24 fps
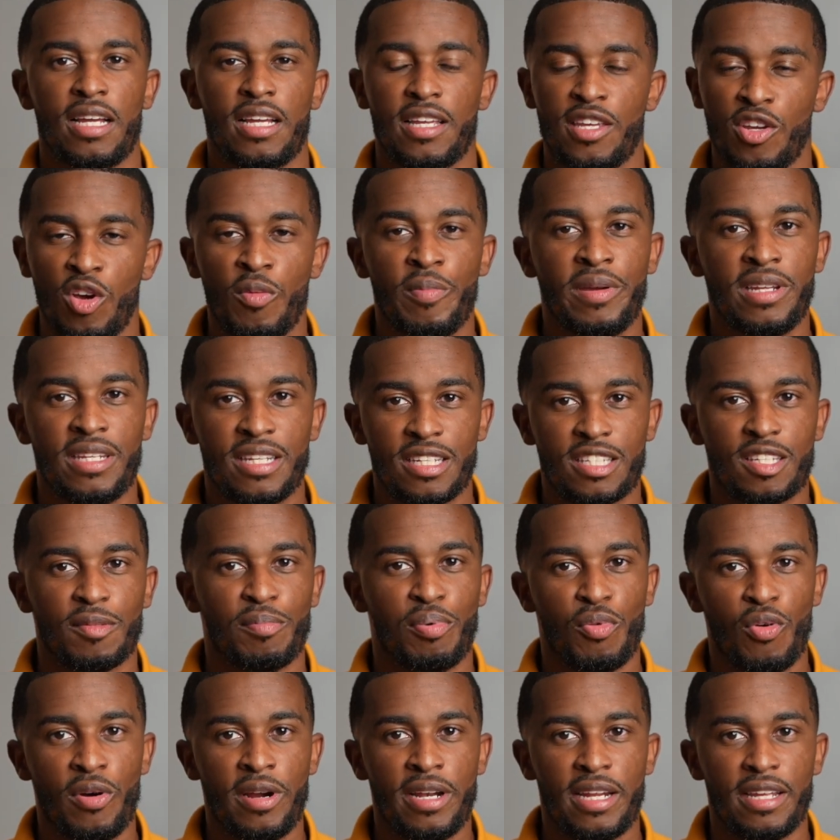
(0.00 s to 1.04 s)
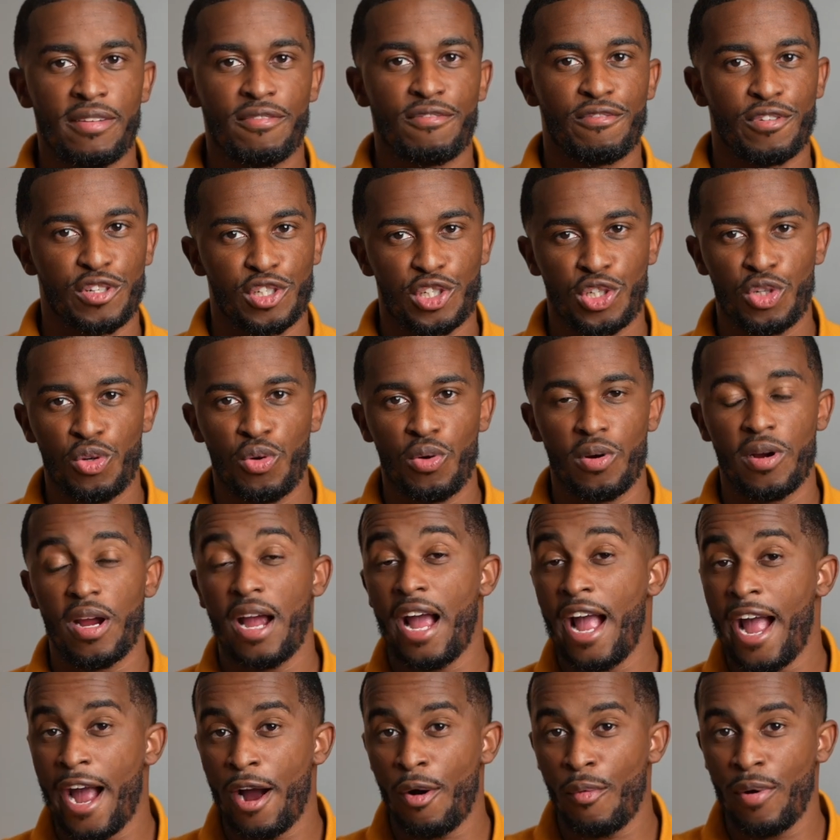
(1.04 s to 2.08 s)
you'll be disappointed for sure.
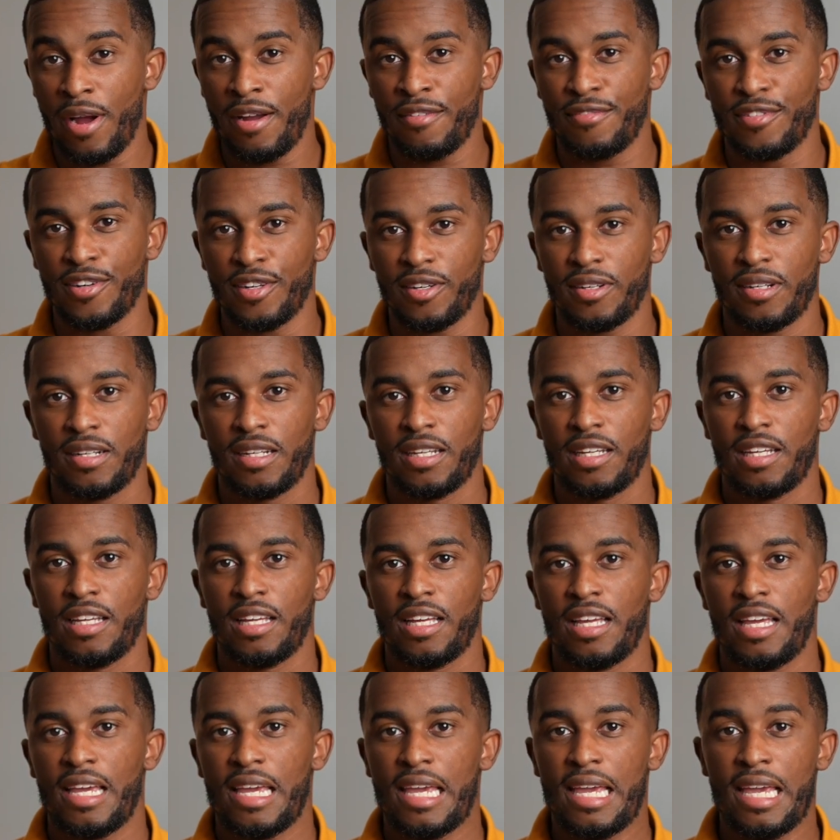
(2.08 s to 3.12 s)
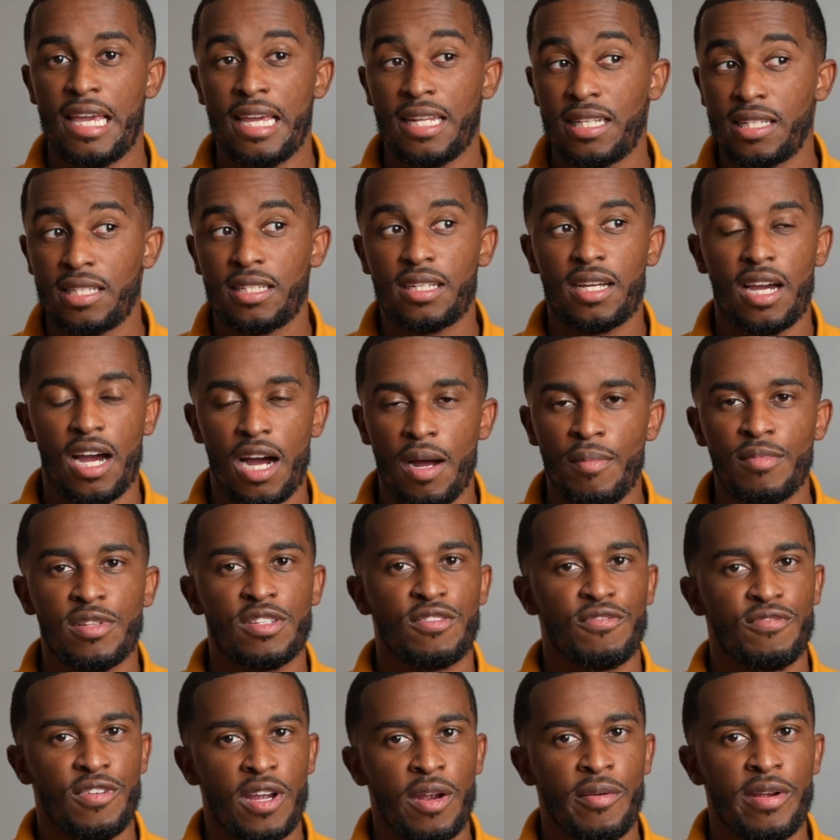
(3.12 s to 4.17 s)
However, it comes
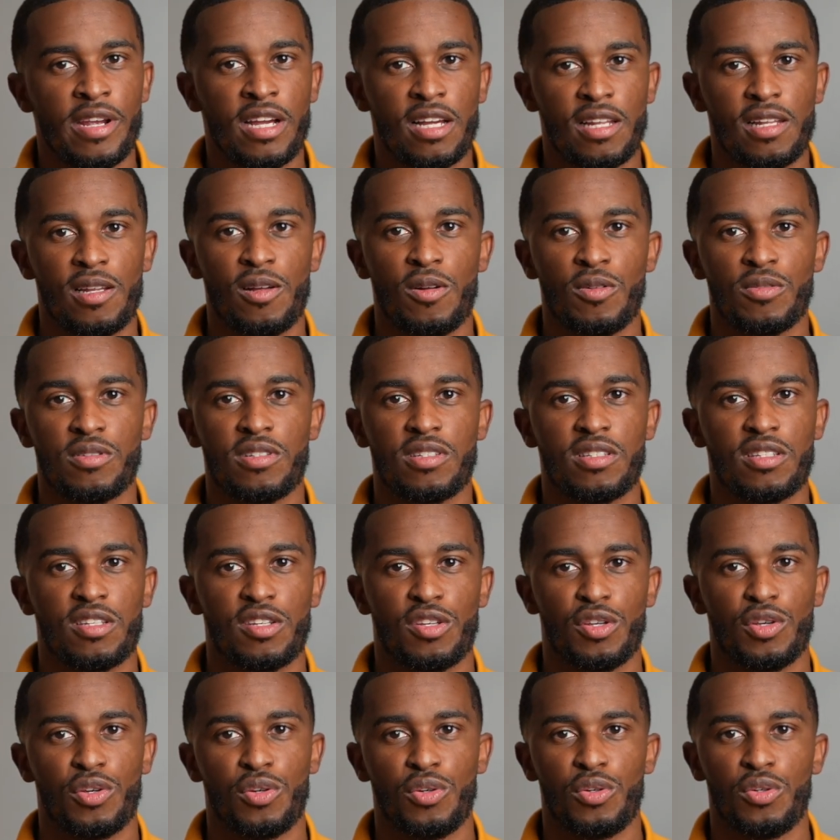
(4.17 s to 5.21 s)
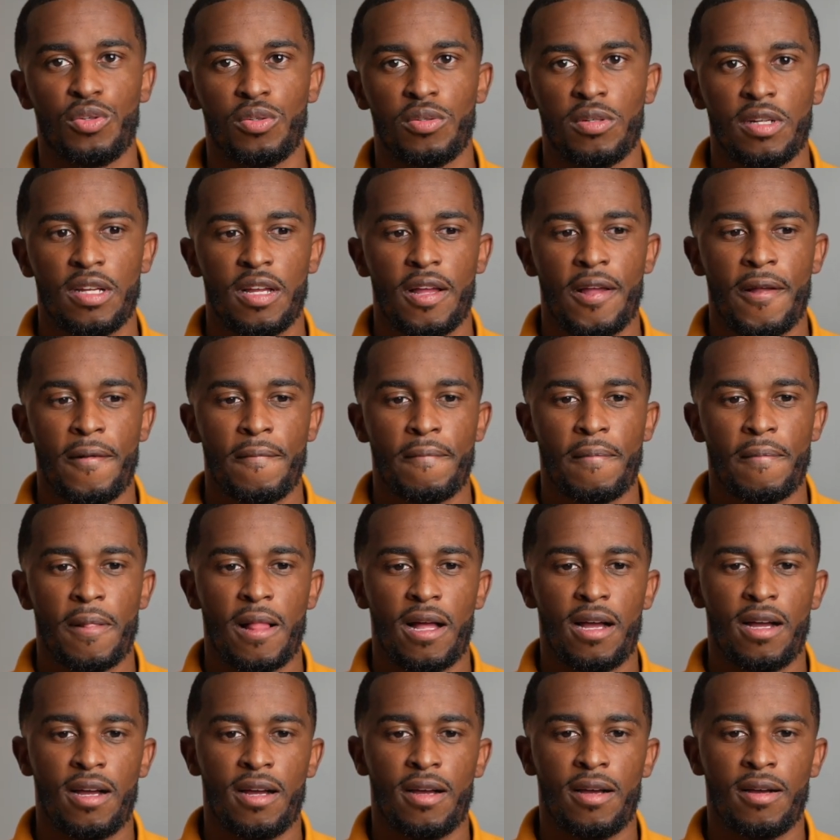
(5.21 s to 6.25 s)
very close to
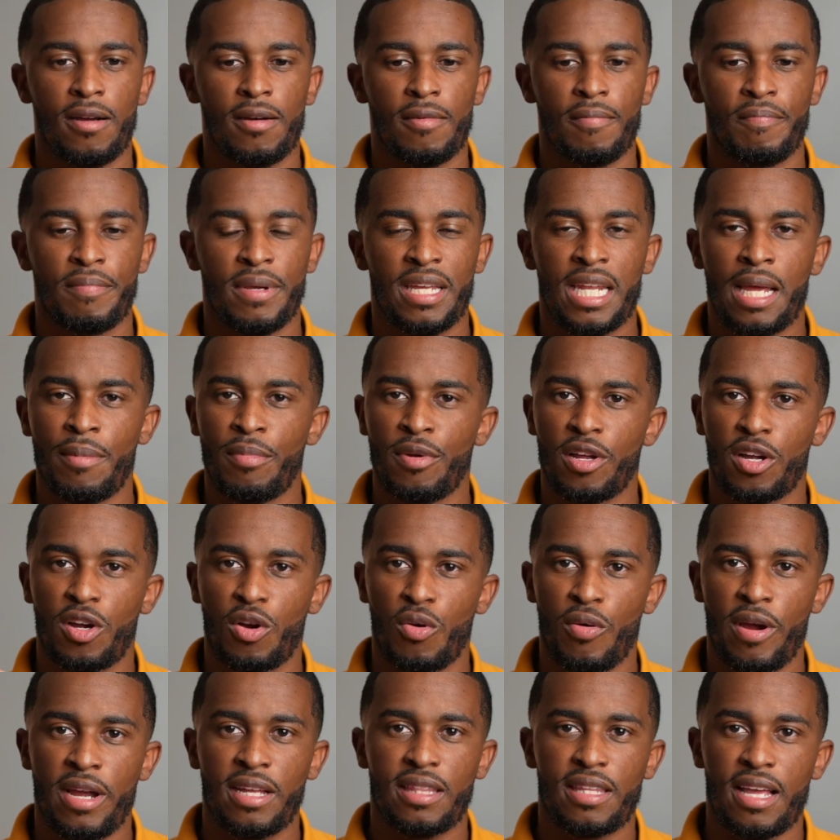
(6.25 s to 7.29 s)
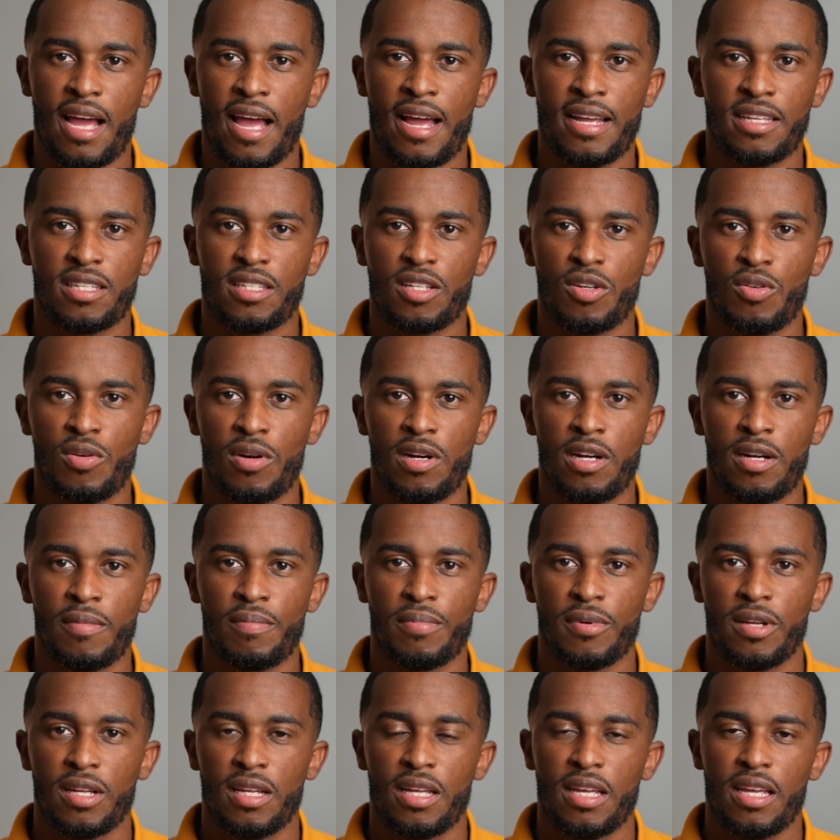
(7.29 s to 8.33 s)
being able to crank the ISO
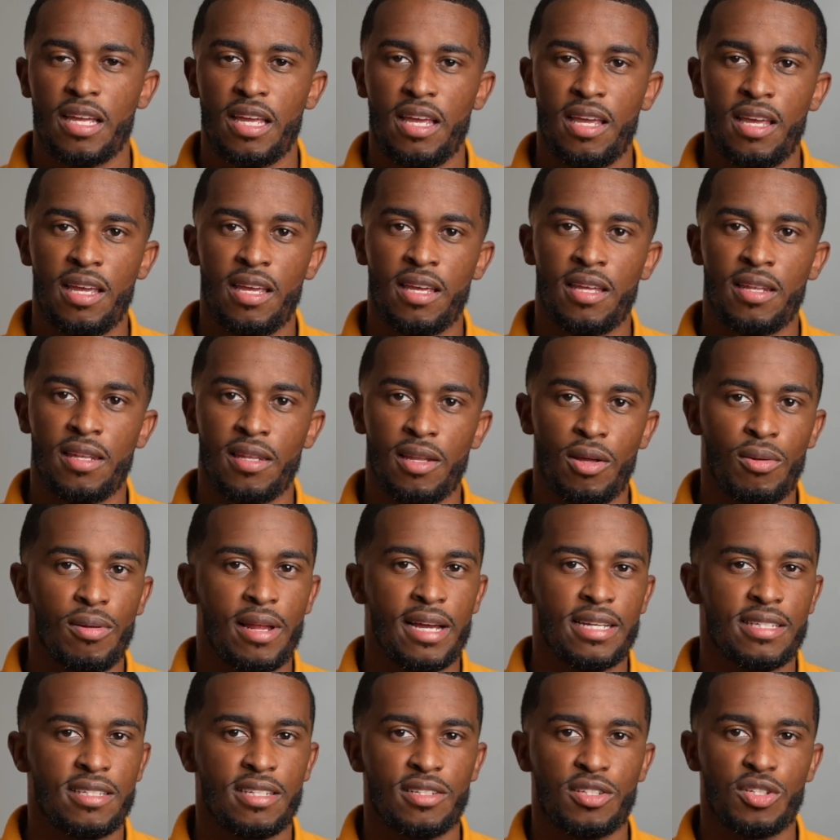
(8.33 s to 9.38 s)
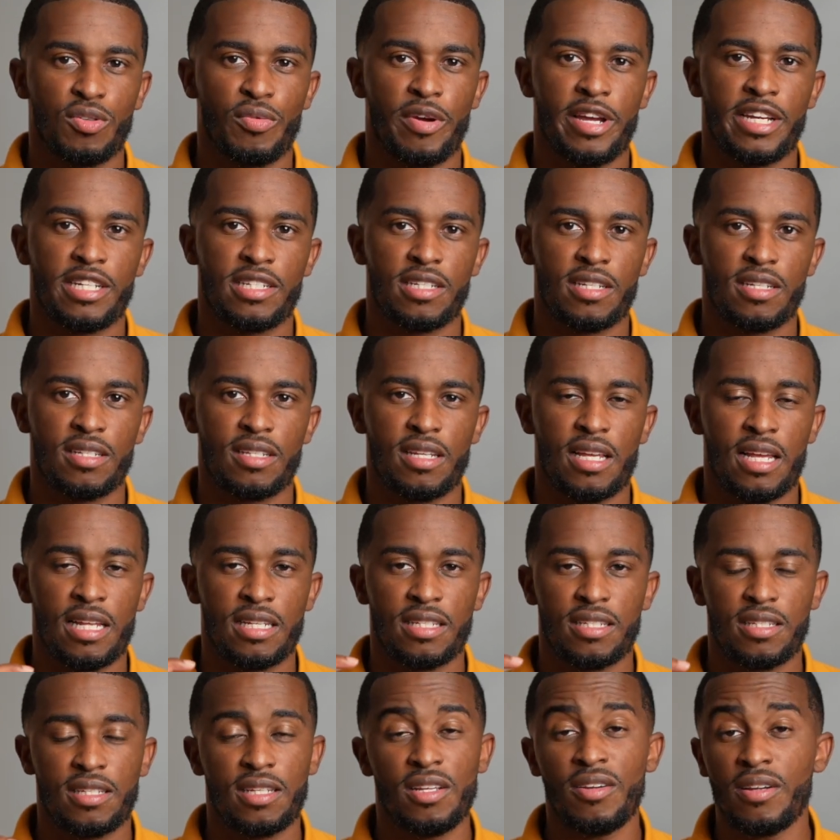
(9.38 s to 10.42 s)
up in low light situations and
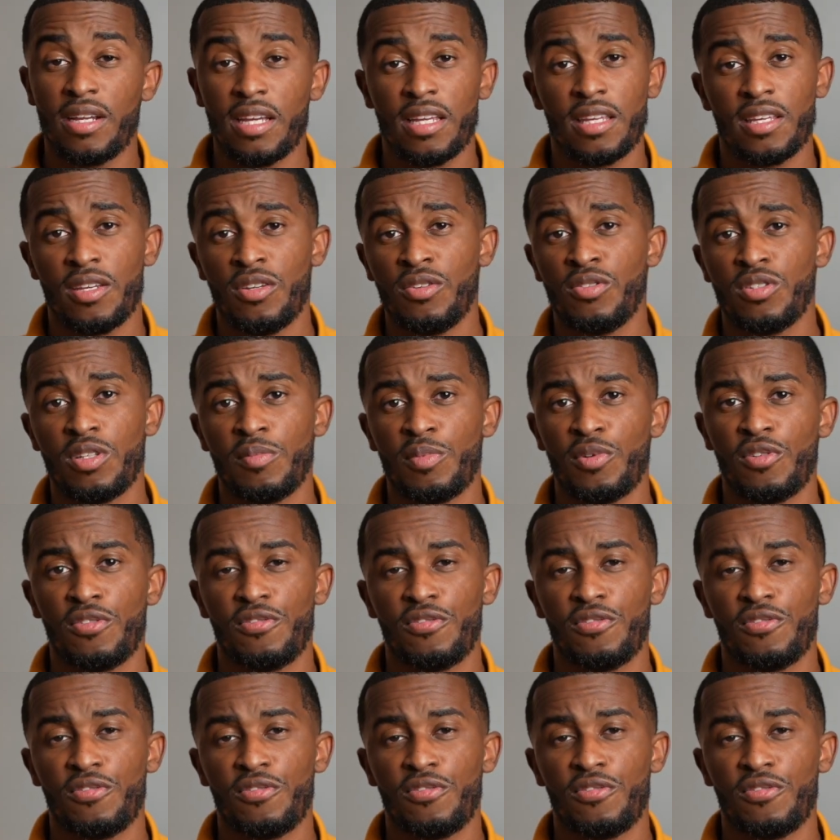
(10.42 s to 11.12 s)
still get usable